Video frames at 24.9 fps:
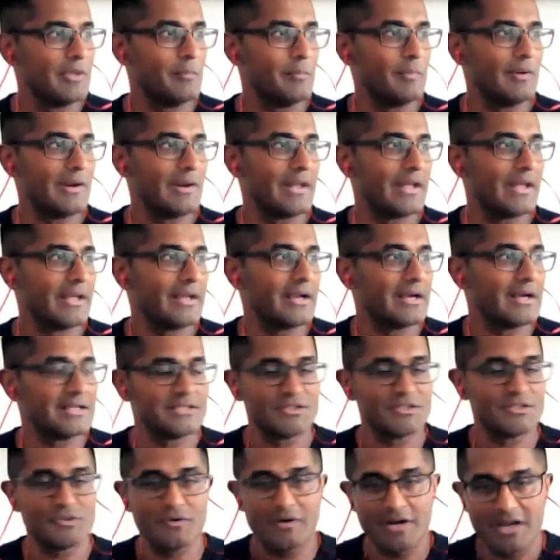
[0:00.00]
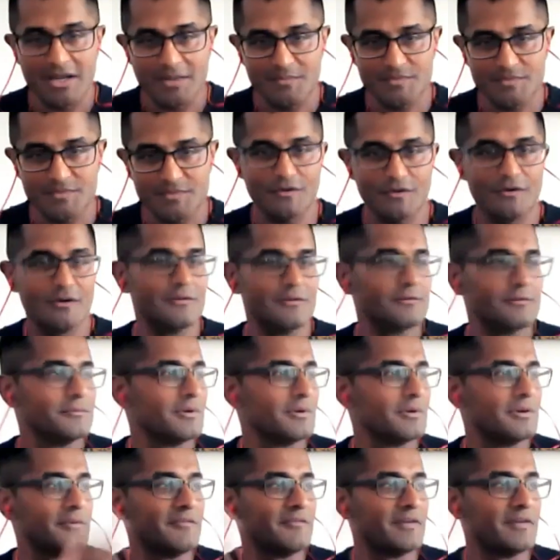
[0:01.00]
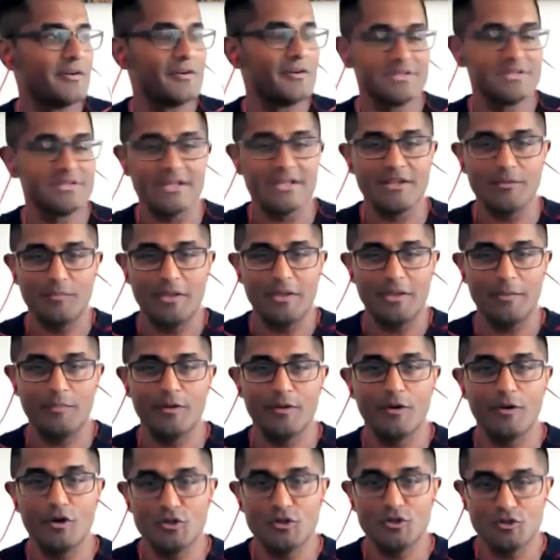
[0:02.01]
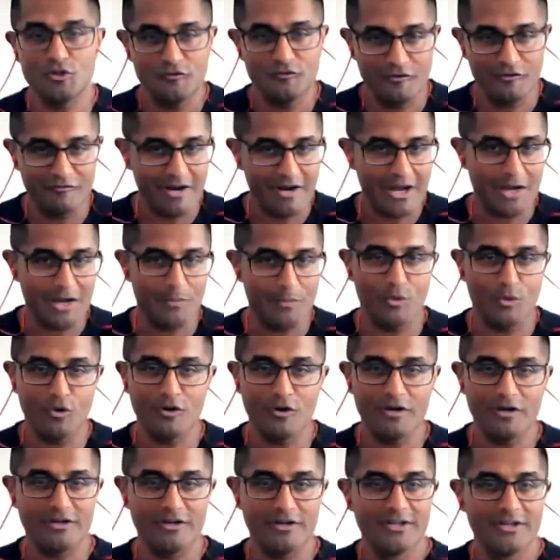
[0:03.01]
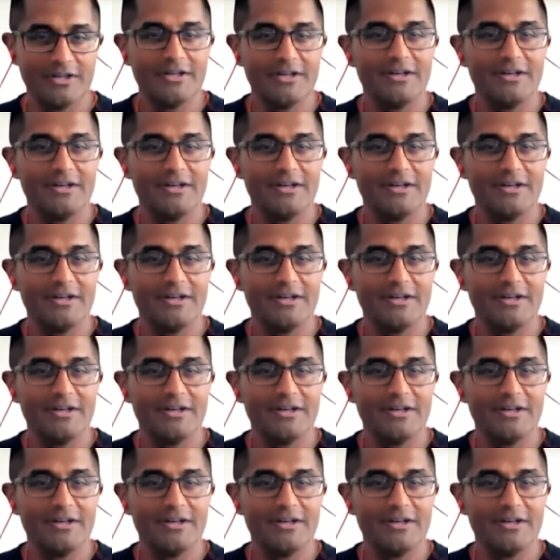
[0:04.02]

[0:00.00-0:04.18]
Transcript: people like Hans Krebs or various other people, Otto von Warburg,